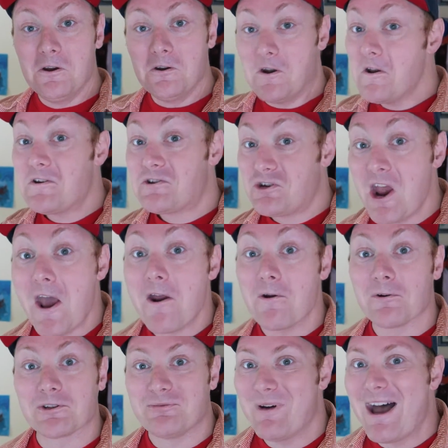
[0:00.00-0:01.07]
this
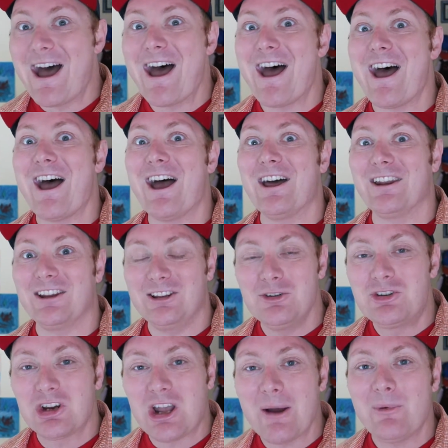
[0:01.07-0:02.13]
channel's mine, and you
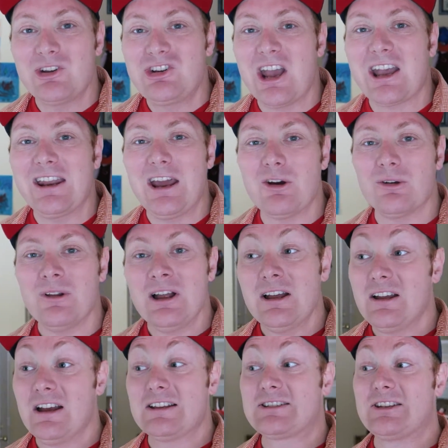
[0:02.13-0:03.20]
should come and check it out.
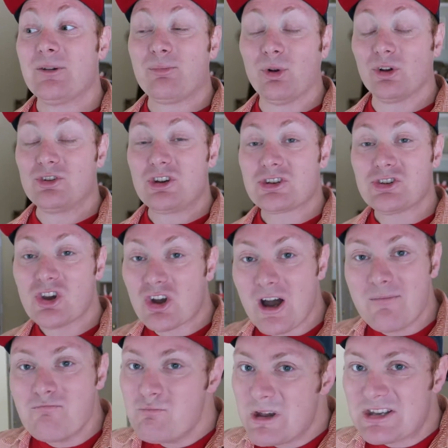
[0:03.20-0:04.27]
It's simple. Just look
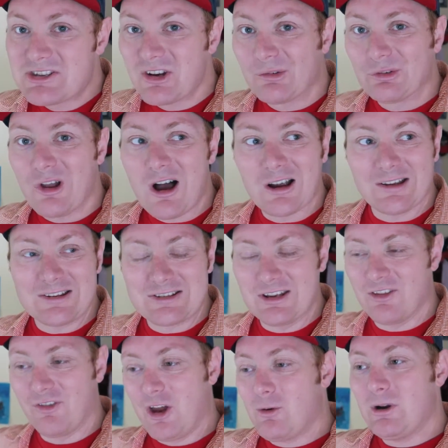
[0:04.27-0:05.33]
up Mister
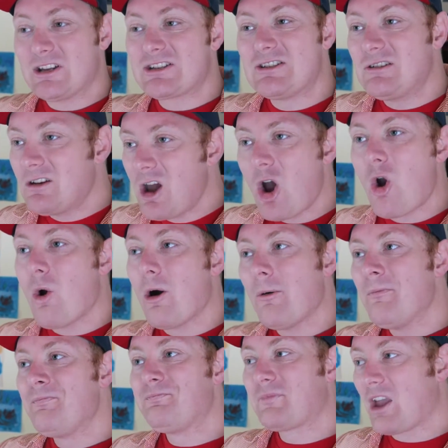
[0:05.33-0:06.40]
Vloginson. There is
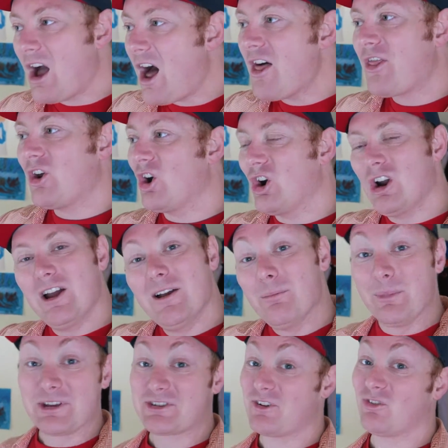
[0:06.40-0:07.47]
no other
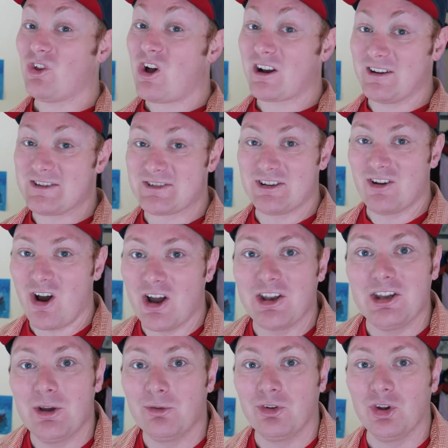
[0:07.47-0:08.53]
Mister Vloginson
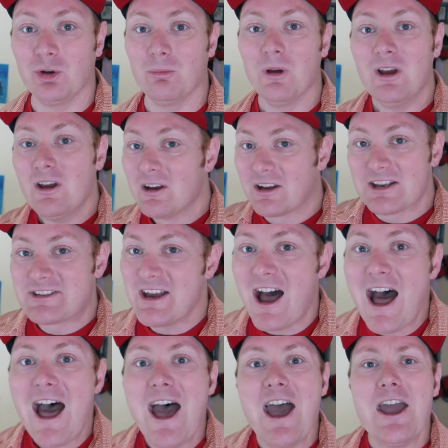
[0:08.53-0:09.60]
on YouTube, because
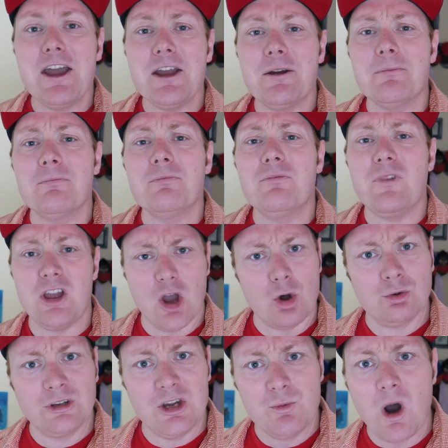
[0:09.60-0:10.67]
I'm the
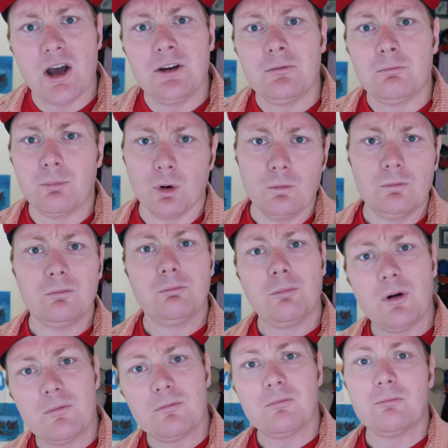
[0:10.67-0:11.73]
only one. Boom,
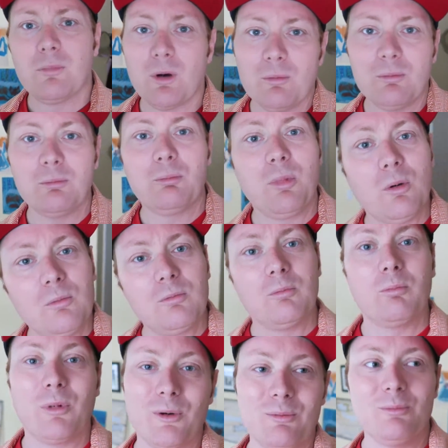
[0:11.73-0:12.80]
boom, boom, boom,
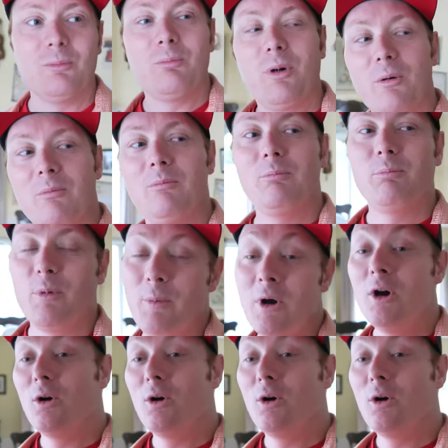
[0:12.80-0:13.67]
boom, boom, boom.